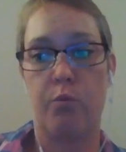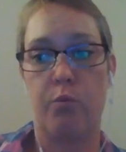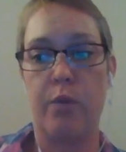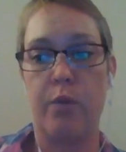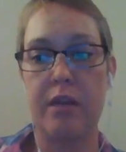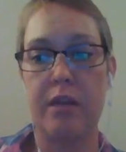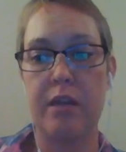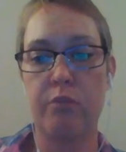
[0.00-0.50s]

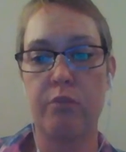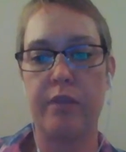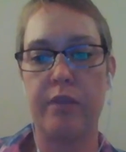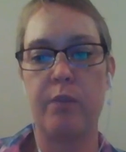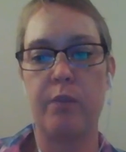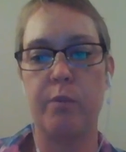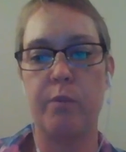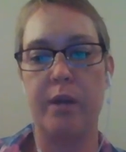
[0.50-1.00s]
week
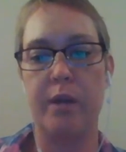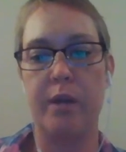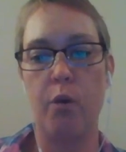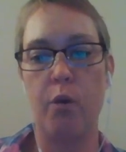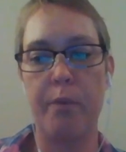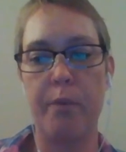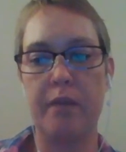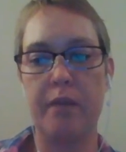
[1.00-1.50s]
3 will be
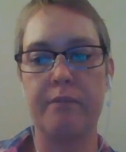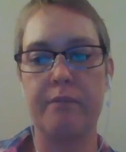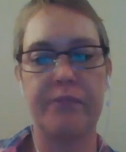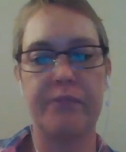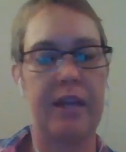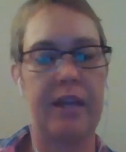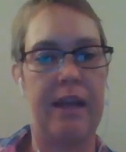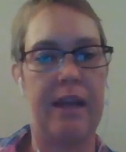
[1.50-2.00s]
open
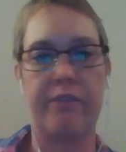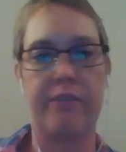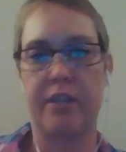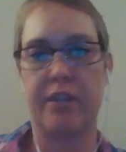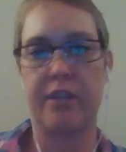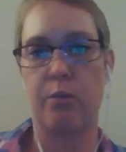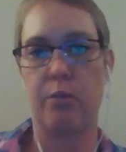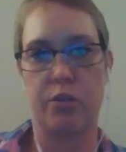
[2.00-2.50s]
and everything